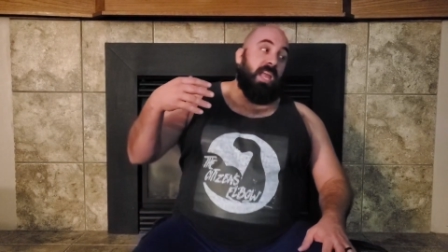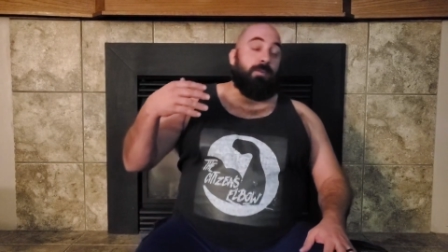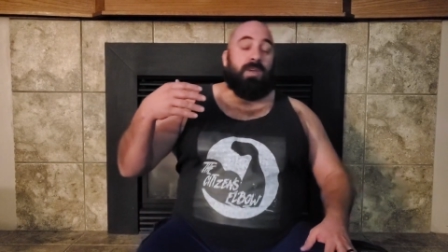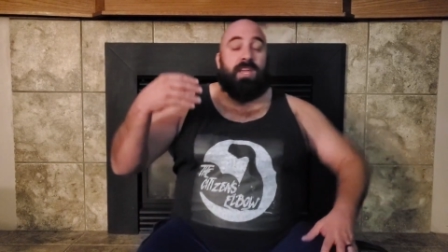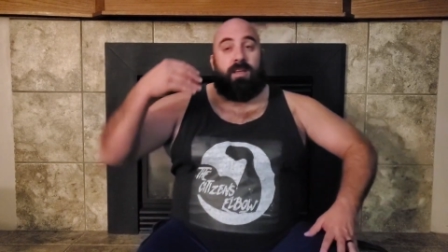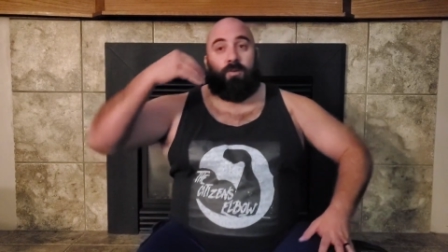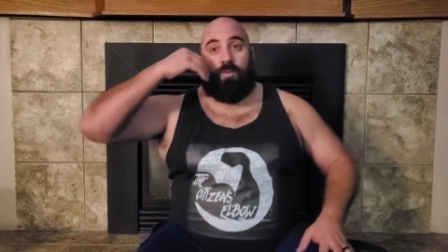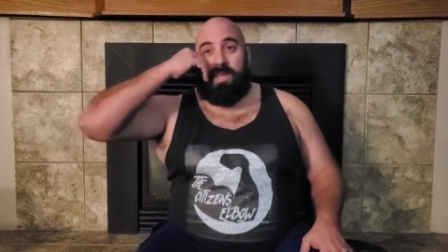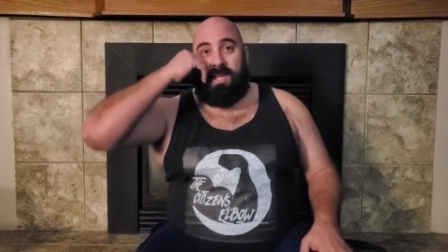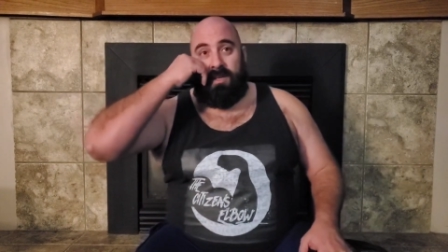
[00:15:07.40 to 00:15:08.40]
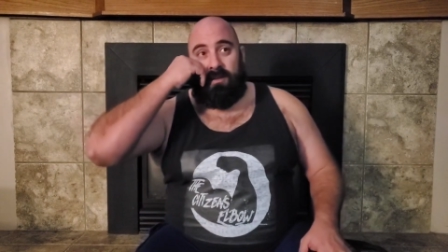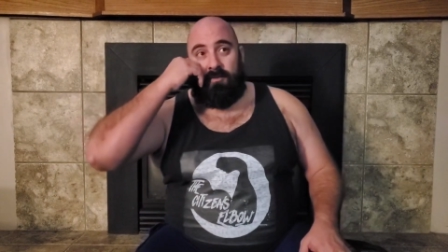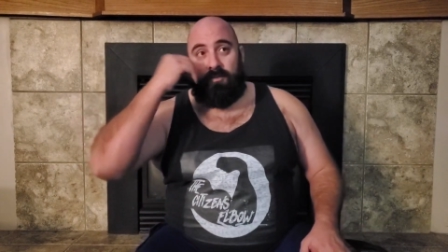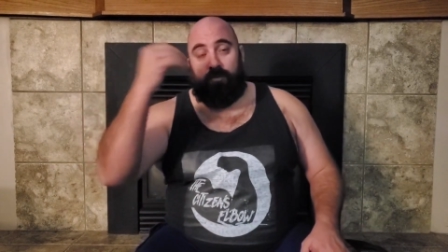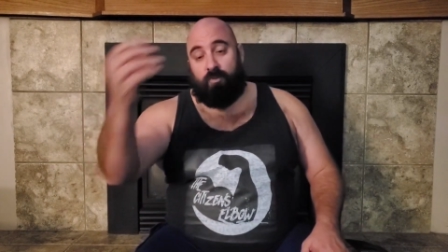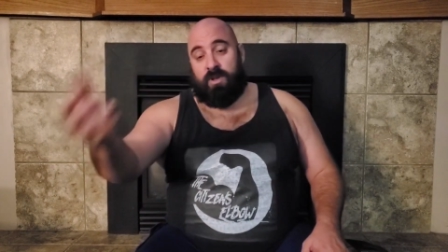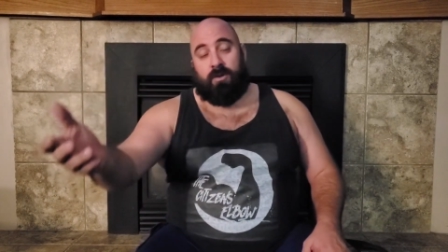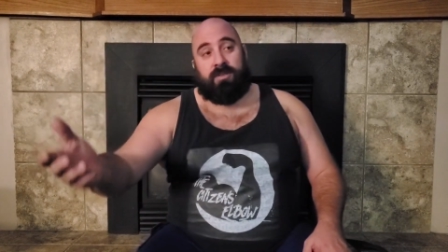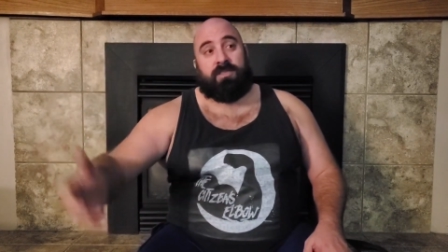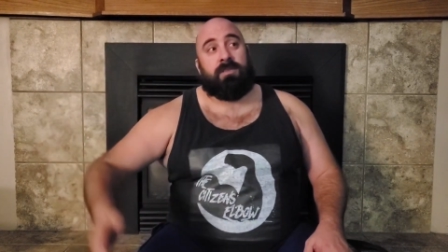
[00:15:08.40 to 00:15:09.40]
anyway, we we
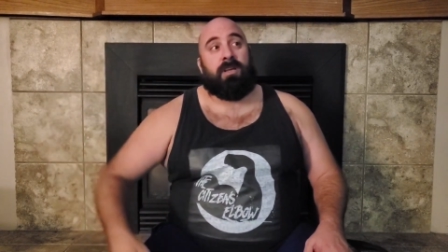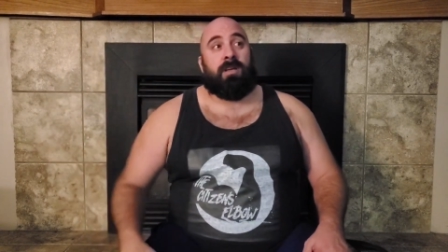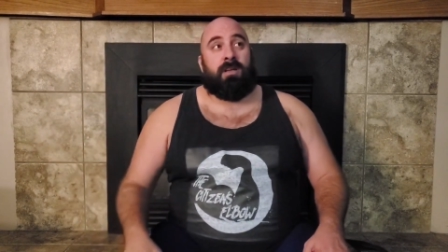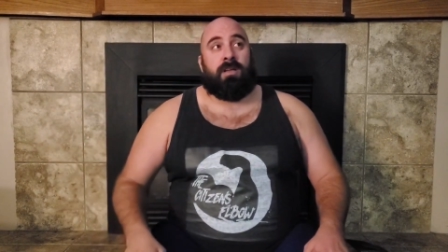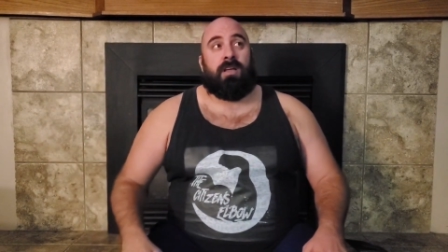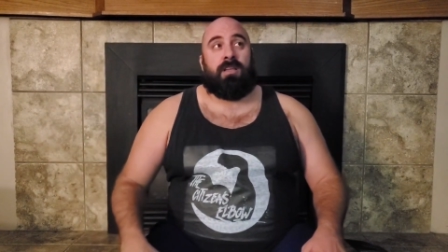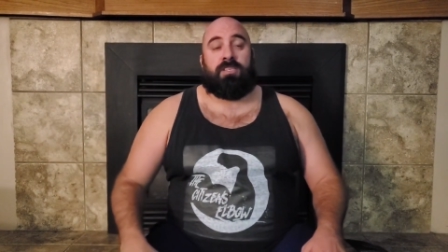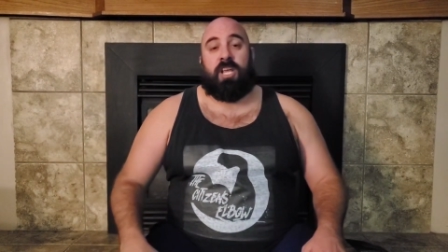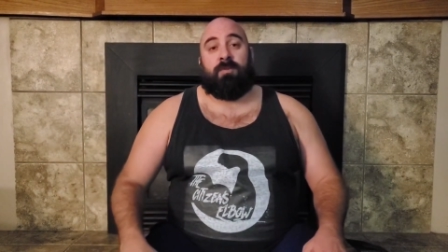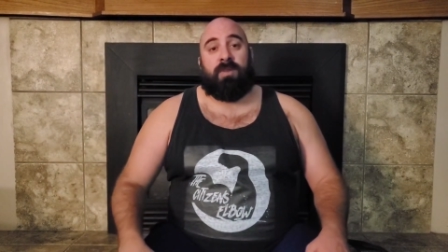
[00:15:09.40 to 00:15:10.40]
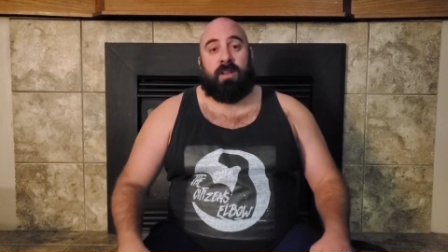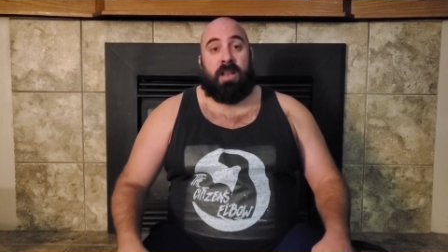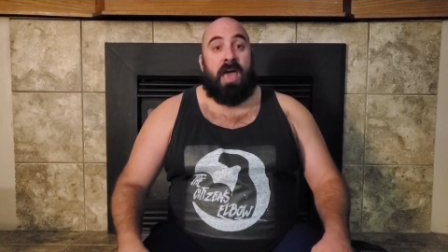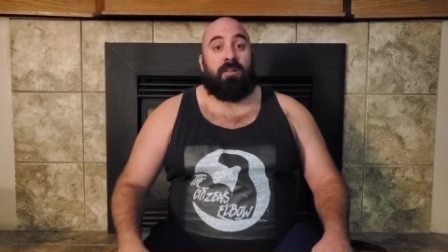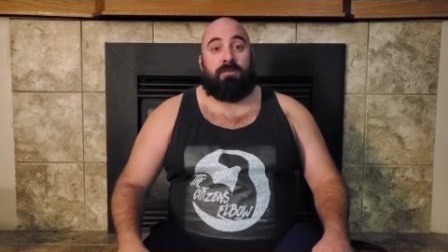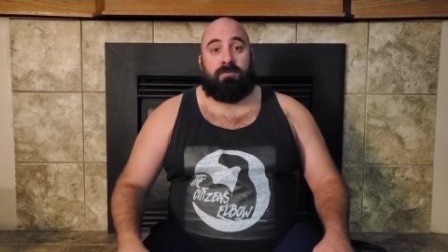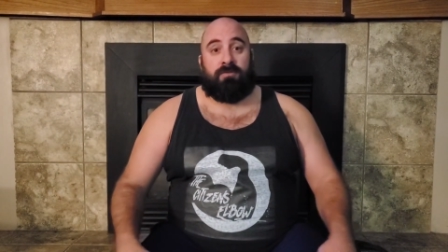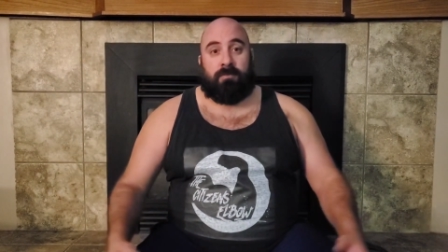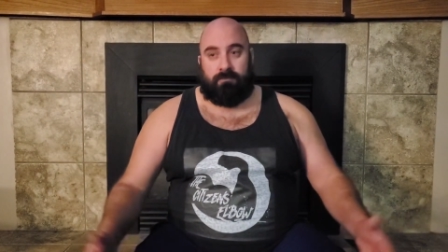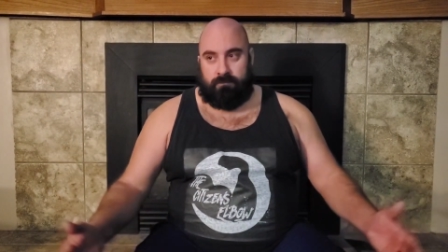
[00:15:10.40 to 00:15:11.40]
noticed uh, a gentleman, an adult
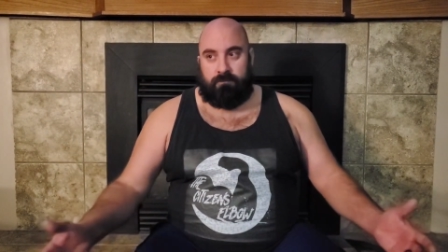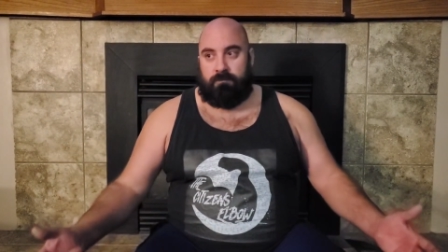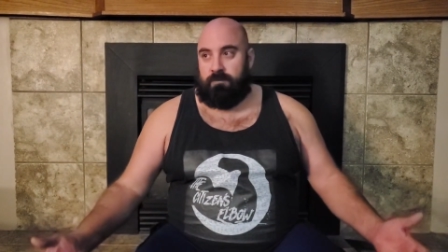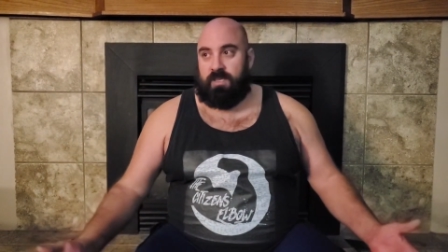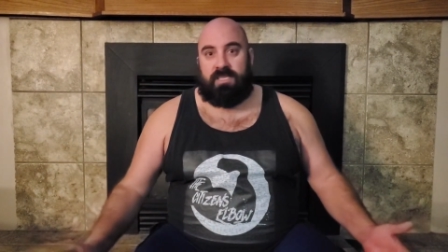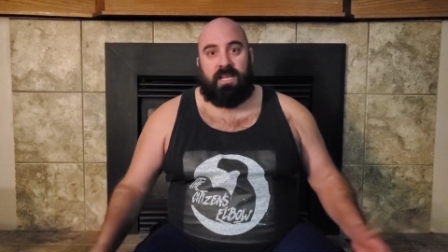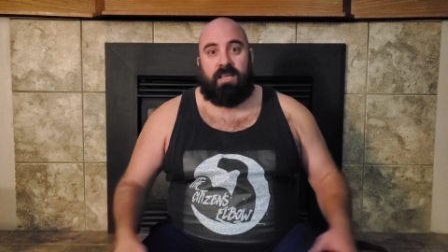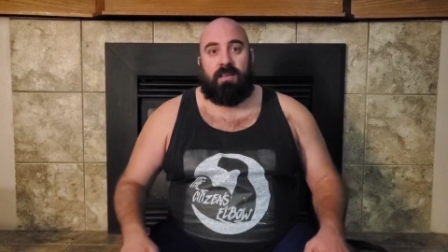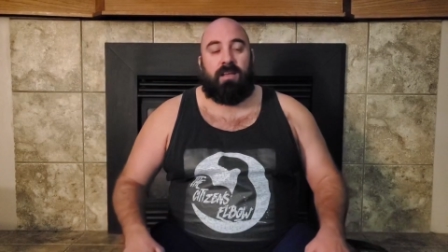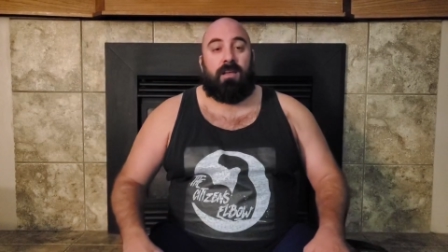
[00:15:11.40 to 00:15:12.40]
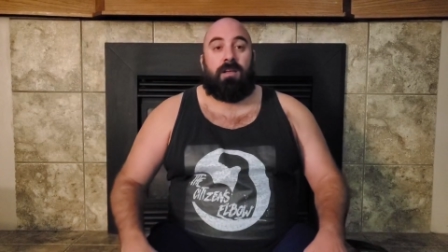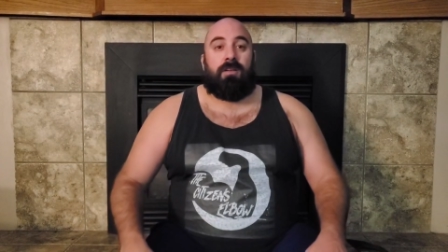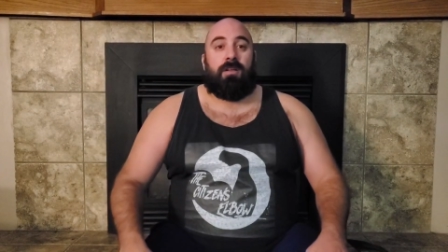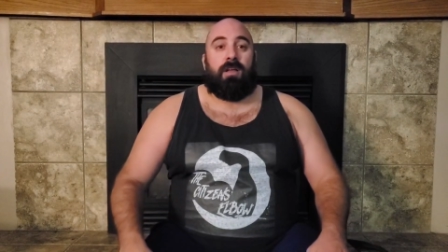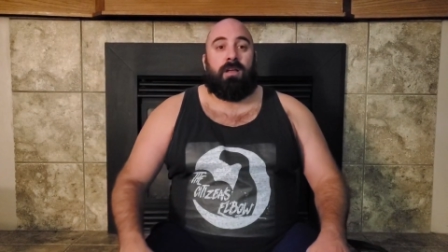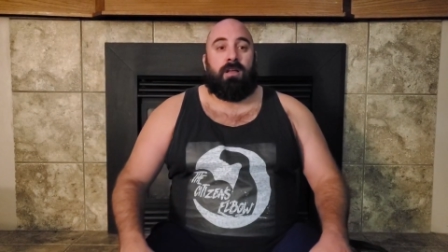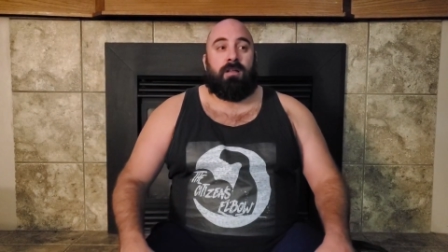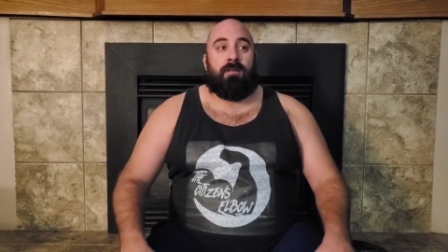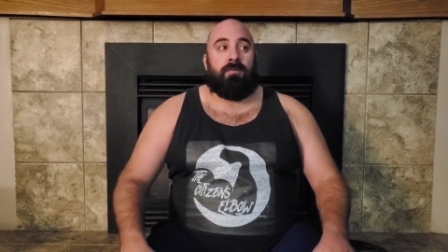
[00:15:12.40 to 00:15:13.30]
from the city, uh,